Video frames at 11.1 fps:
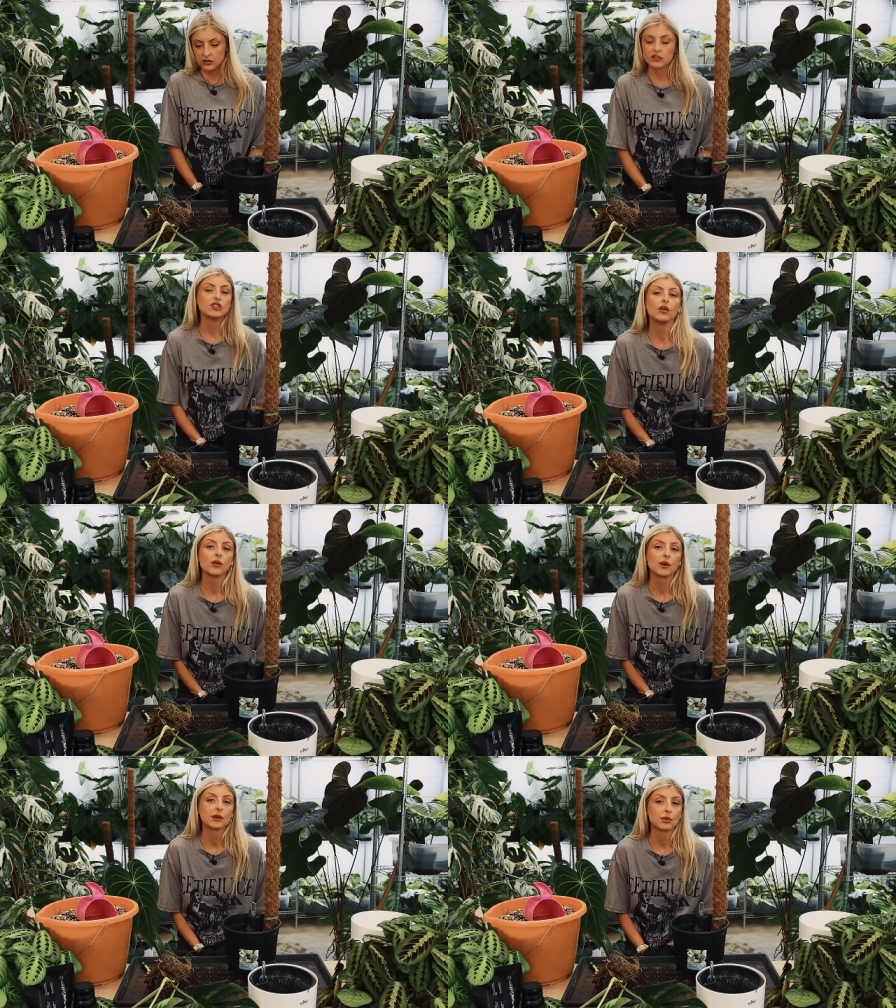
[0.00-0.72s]
there's no
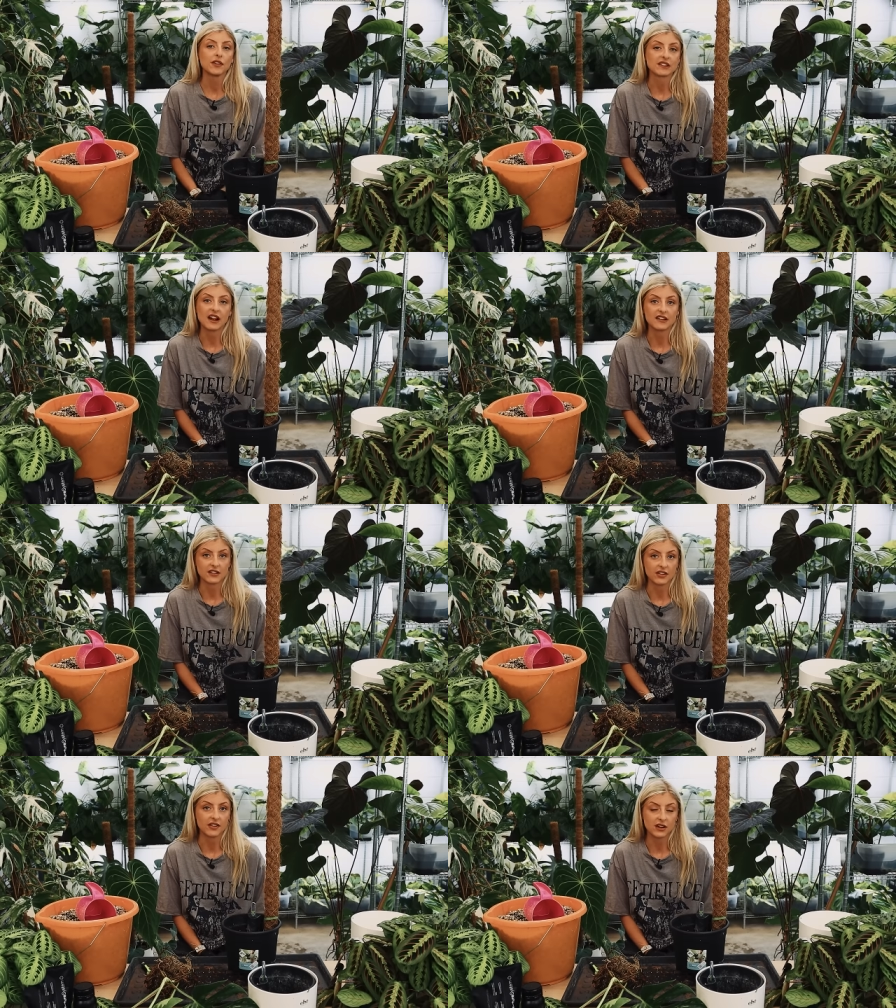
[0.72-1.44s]
other way to put this,
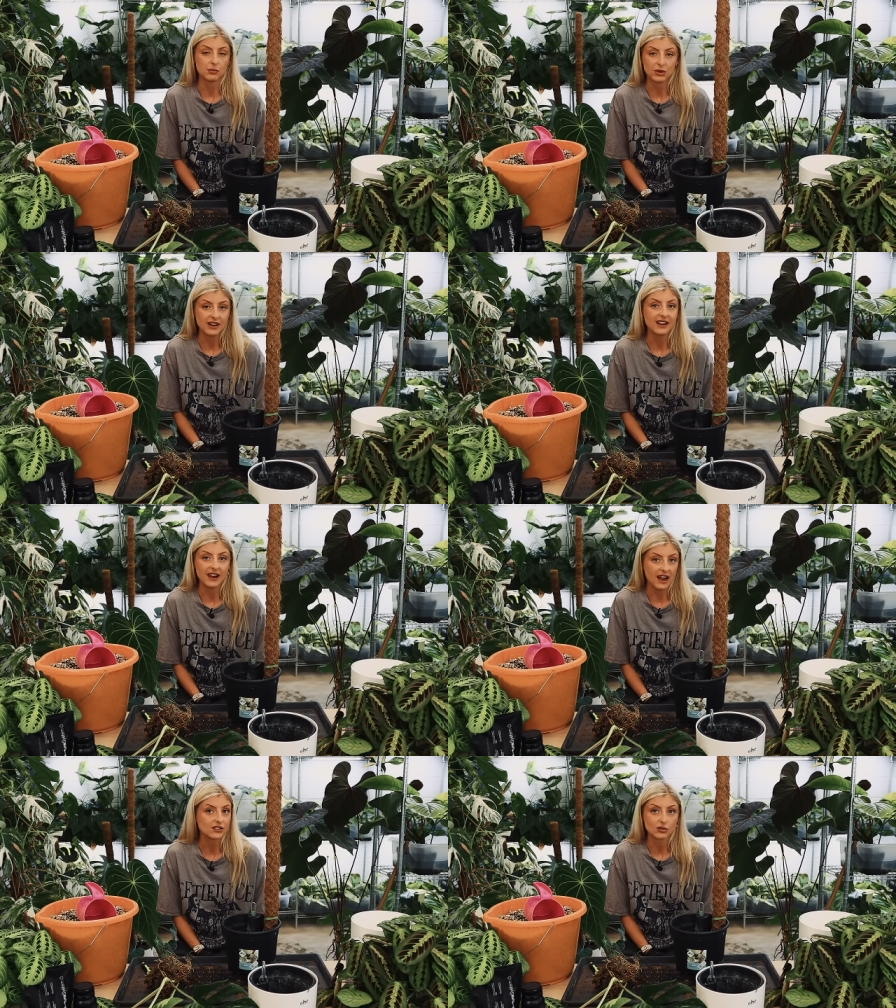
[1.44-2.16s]
guys, and then they completely
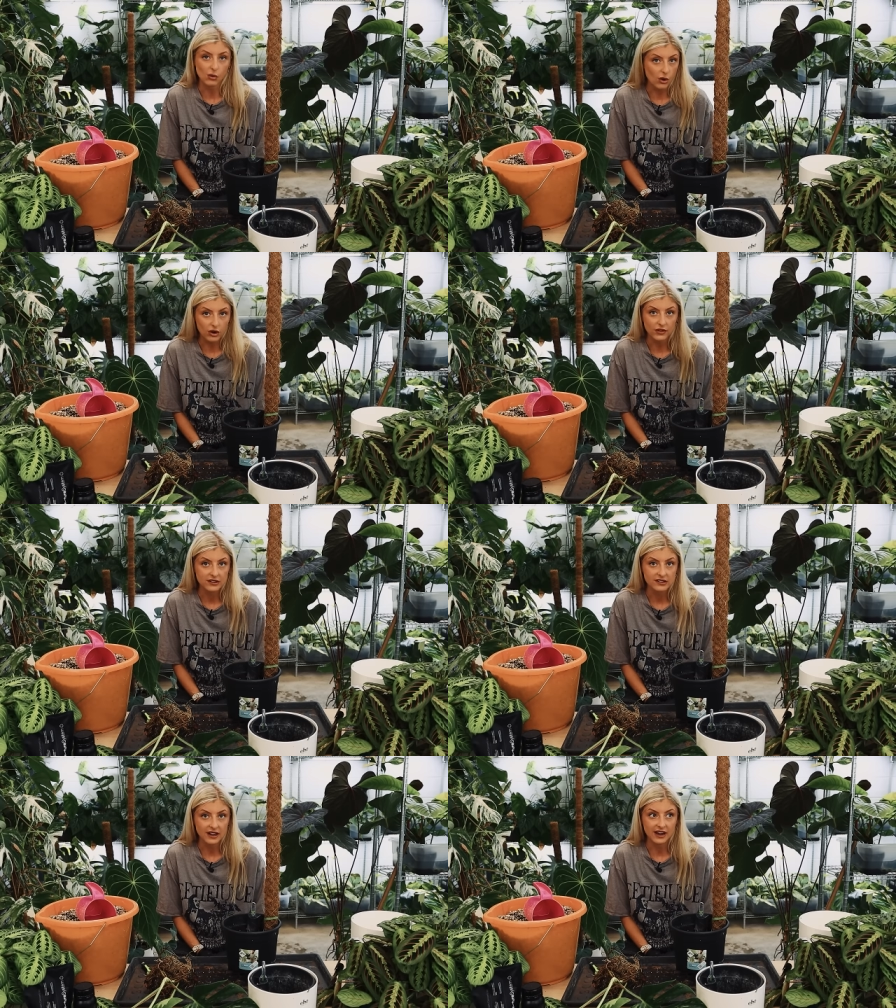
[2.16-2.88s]
lied to all of us,